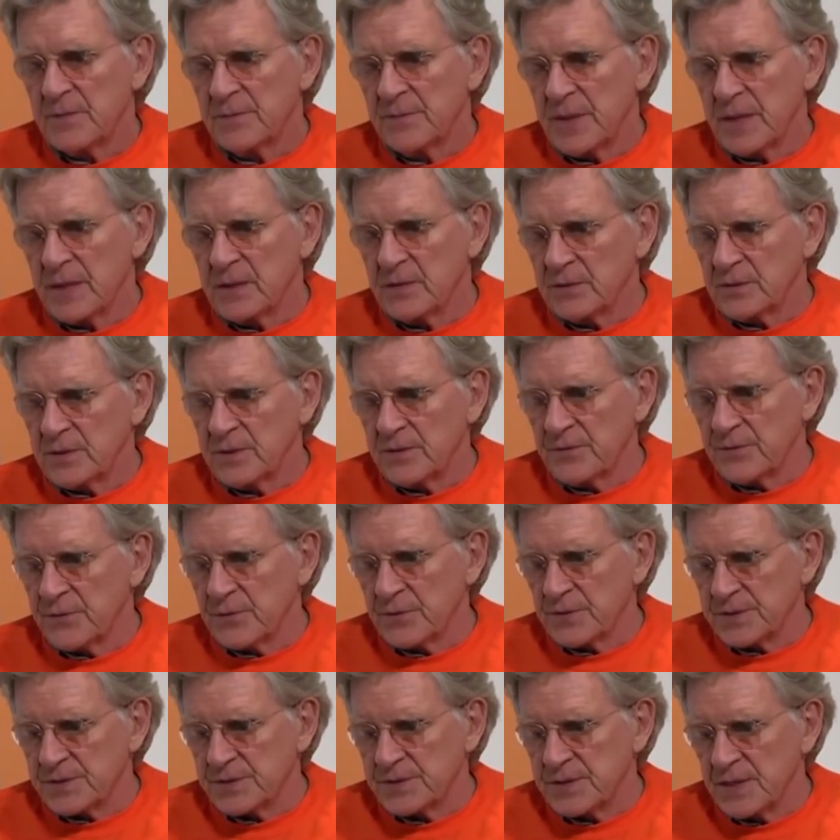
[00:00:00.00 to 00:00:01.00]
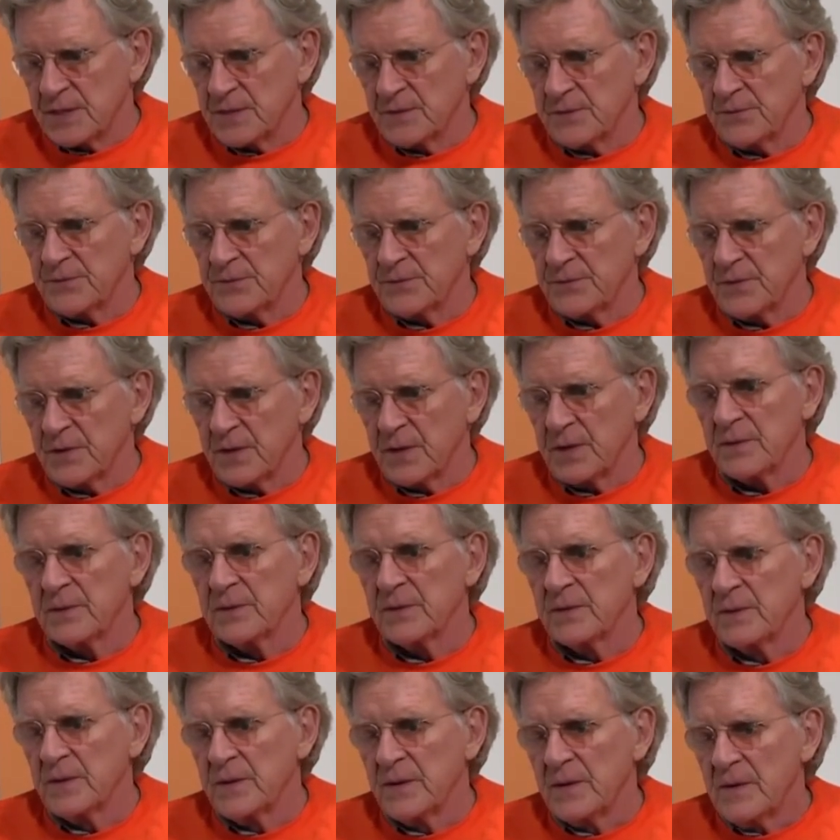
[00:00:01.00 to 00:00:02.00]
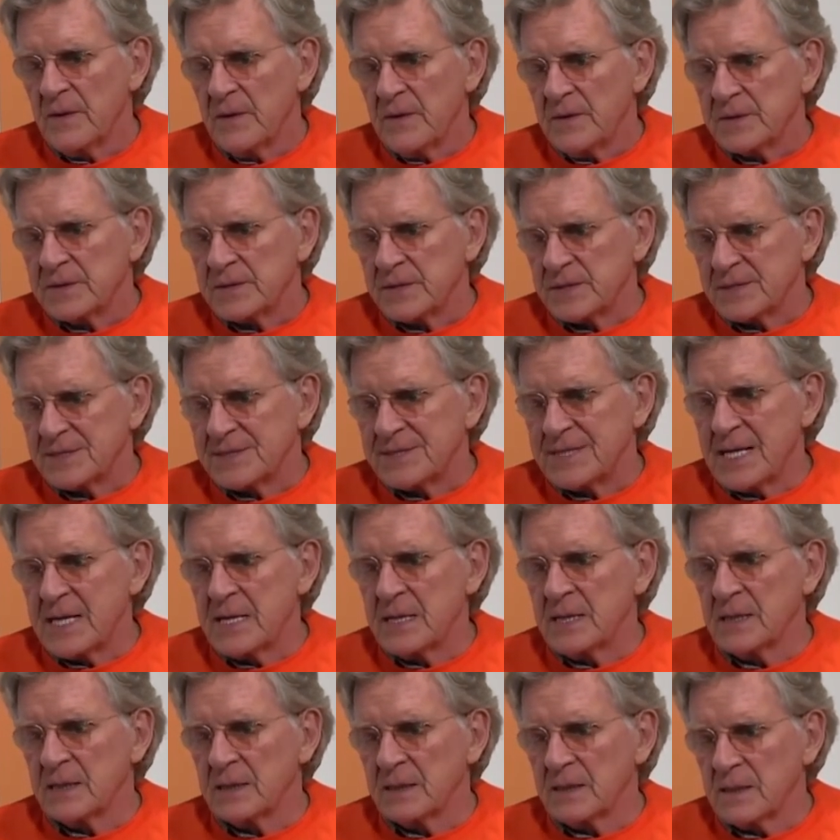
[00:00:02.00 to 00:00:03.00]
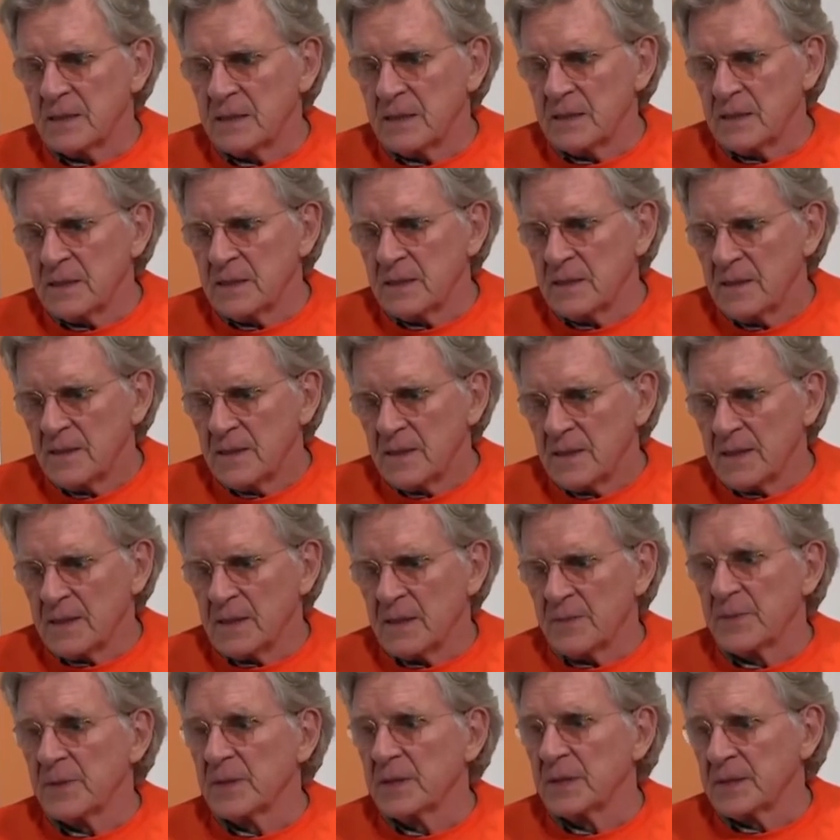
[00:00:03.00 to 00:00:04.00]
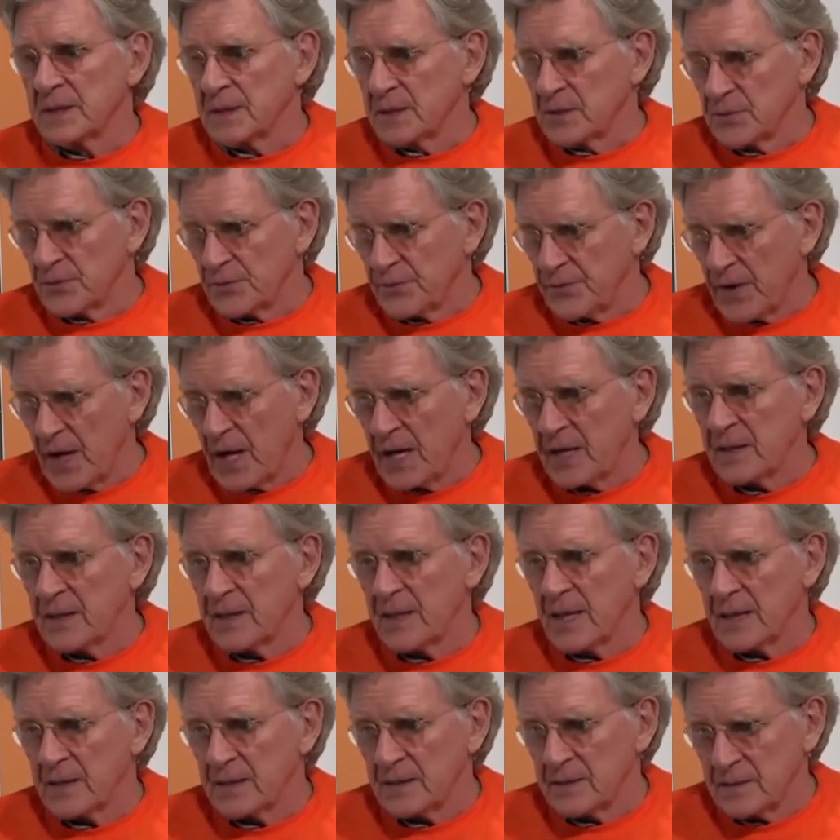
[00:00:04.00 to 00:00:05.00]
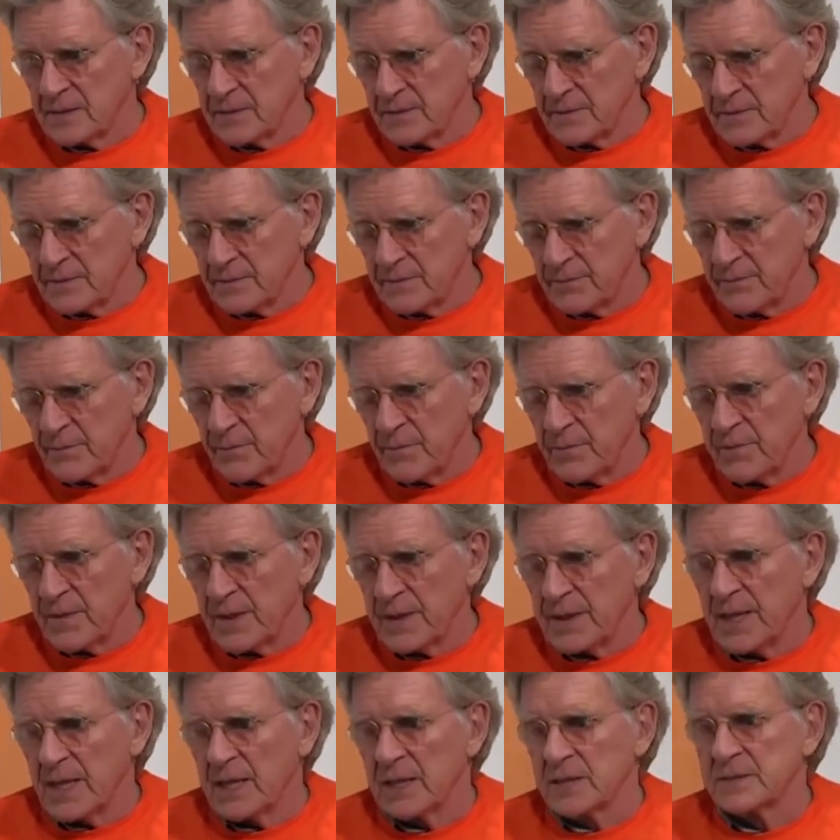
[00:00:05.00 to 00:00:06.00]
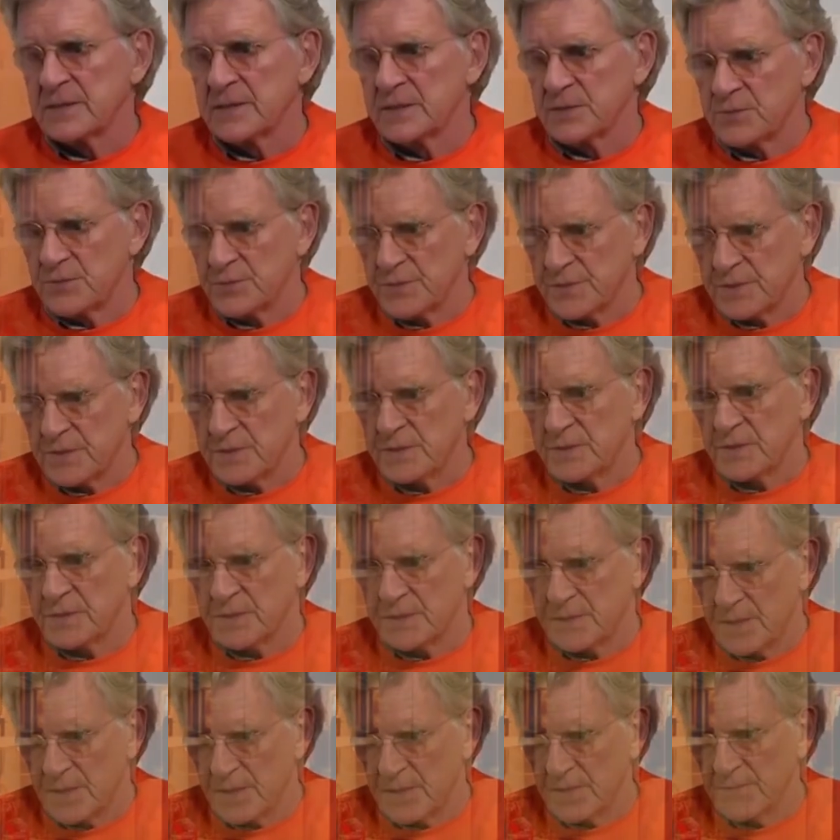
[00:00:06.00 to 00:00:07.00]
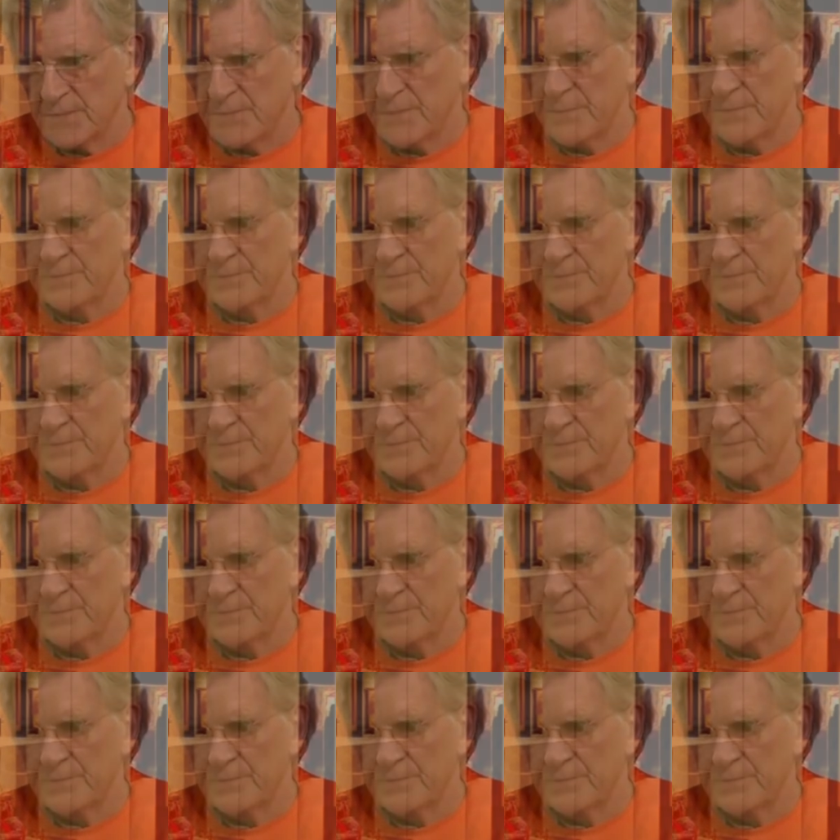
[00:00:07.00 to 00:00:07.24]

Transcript: by looking for the self and sustaining the inability to find that uh, analysis resistant self.